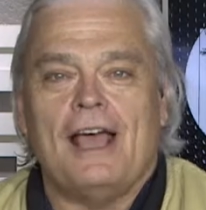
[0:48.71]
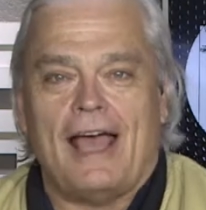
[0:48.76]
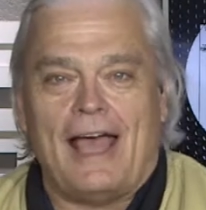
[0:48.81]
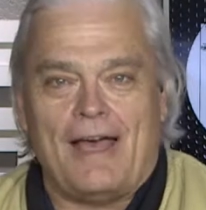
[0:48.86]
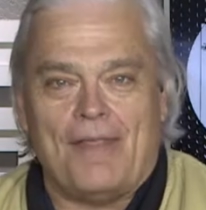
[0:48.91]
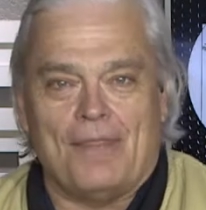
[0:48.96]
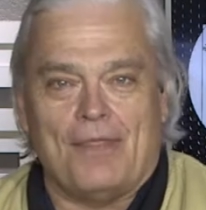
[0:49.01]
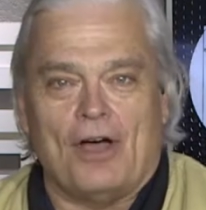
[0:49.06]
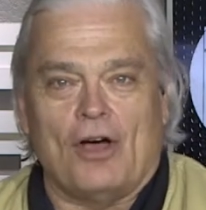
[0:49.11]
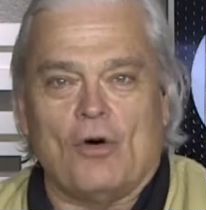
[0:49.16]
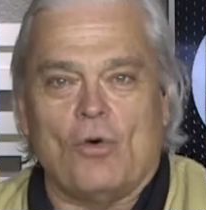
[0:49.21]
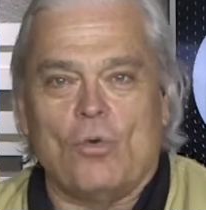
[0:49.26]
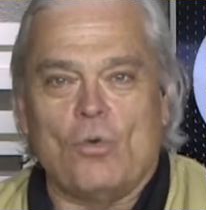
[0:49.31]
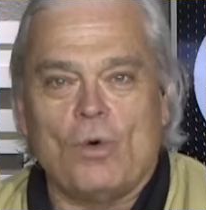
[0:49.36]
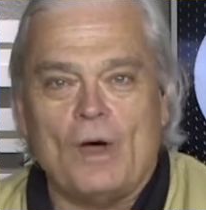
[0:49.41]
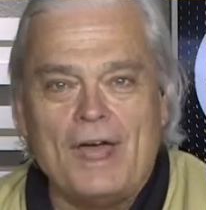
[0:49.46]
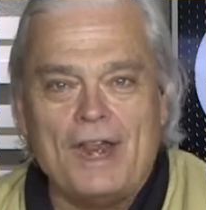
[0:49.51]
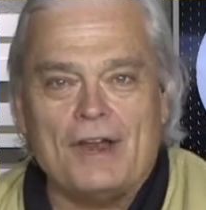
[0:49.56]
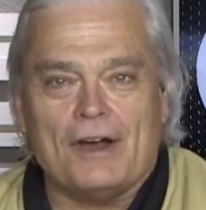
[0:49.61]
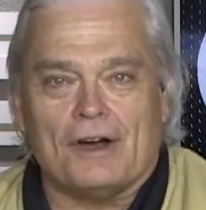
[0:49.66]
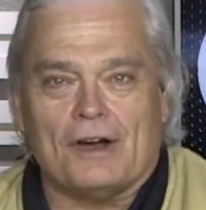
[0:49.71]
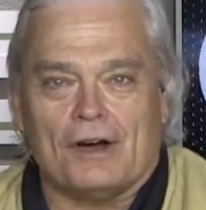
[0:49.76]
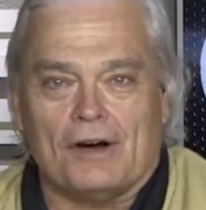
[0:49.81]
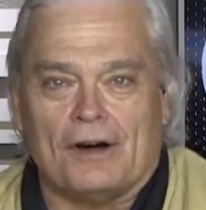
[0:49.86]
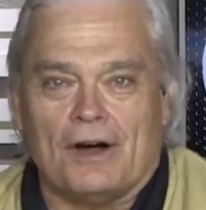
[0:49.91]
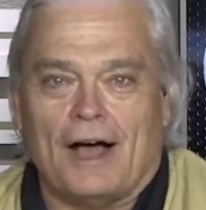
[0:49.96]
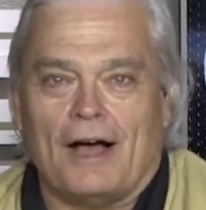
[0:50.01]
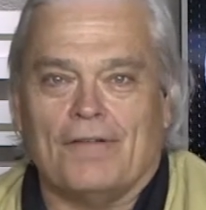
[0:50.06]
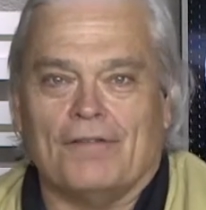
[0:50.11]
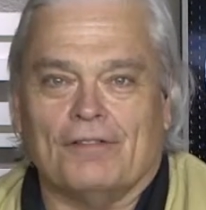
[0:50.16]
And the
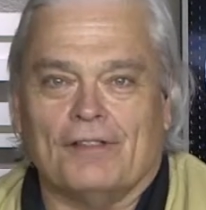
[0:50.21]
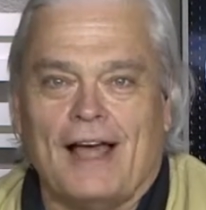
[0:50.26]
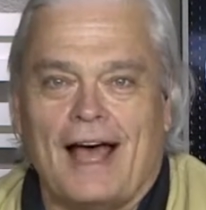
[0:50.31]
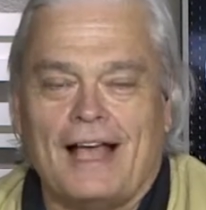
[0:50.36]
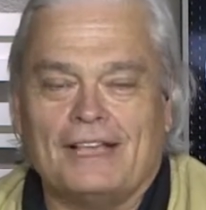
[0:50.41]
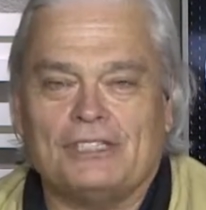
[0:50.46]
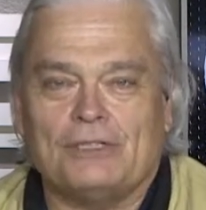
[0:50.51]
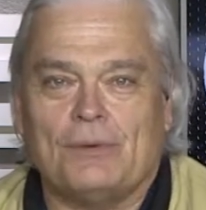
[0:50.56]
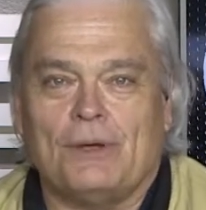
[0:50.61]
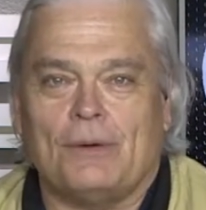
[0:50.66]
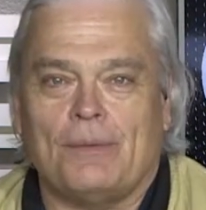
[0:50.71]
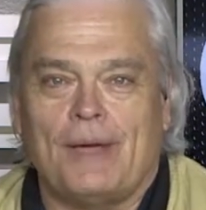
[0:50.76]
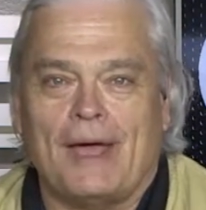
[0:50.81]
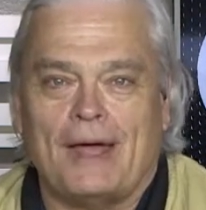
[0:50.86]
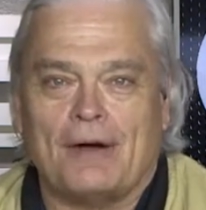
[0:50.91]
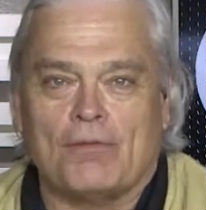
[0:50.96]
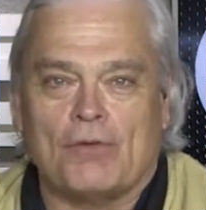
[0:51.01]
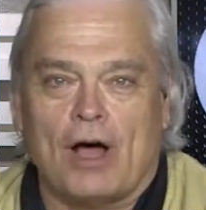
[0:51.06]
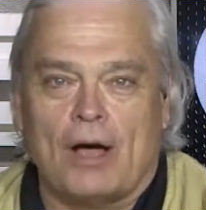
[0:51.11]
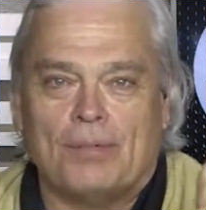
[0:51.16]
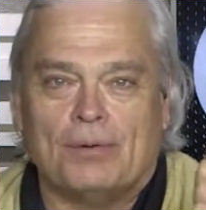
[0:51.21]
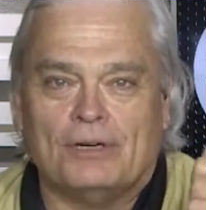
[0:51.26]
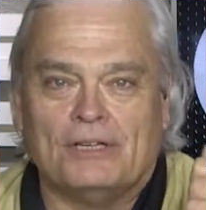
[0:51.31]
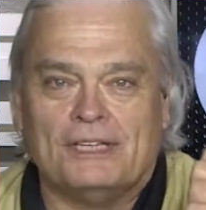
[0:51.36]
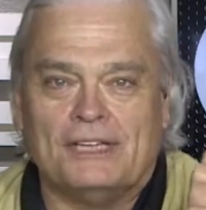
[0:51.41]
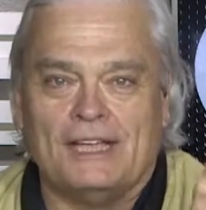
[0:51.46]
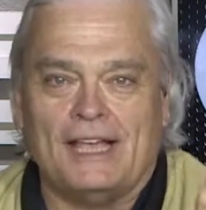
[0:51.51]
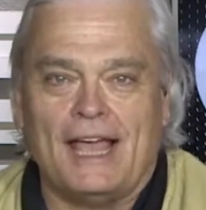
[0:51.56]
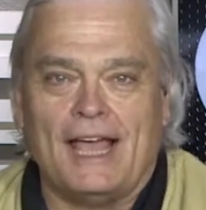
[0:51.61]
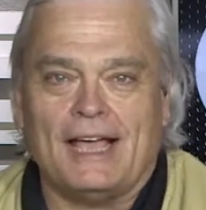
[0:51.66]
winner of last week, we had Robert
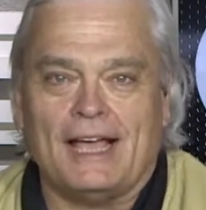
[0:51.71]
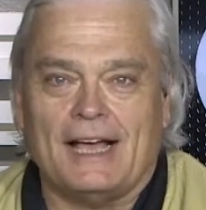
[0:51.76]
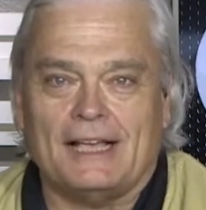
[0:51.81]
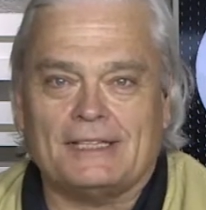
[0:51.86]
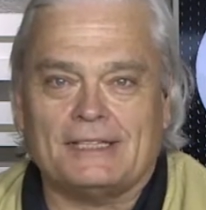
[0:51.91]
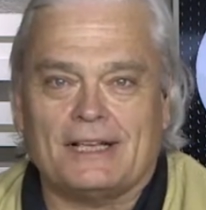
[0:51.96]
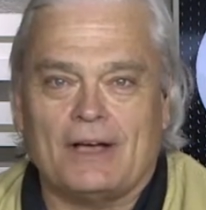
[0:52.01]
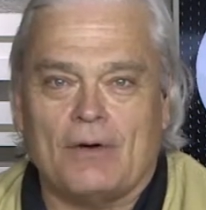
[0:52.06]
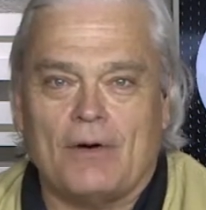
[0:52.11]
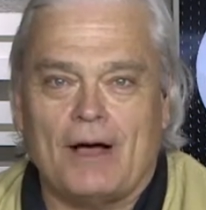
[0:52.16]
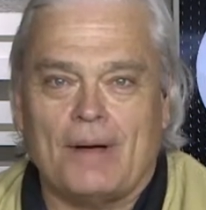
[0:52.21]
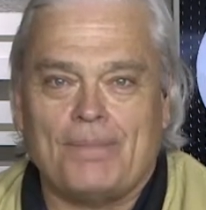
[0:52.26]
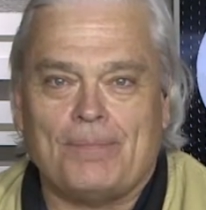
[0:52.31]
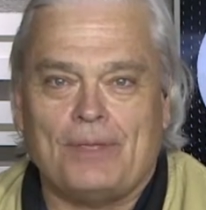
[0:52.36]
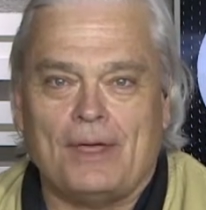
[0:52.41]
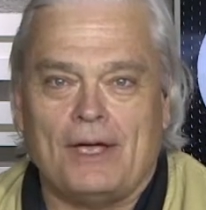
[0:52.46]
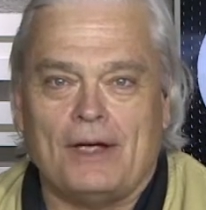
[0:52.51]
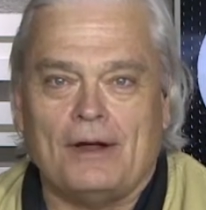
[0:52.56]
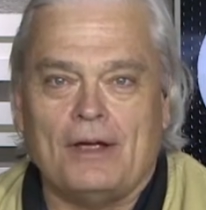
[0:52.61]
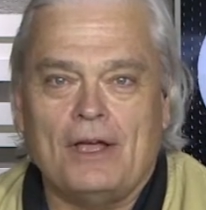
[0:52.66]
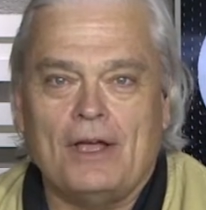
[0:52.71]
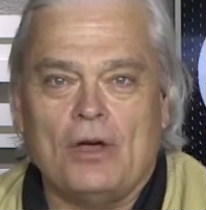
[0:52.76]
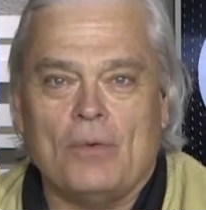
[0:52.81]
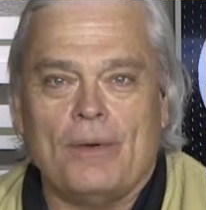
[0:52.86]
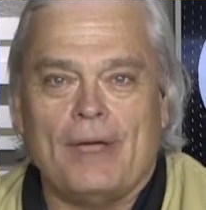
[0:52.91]
Diegas go up there.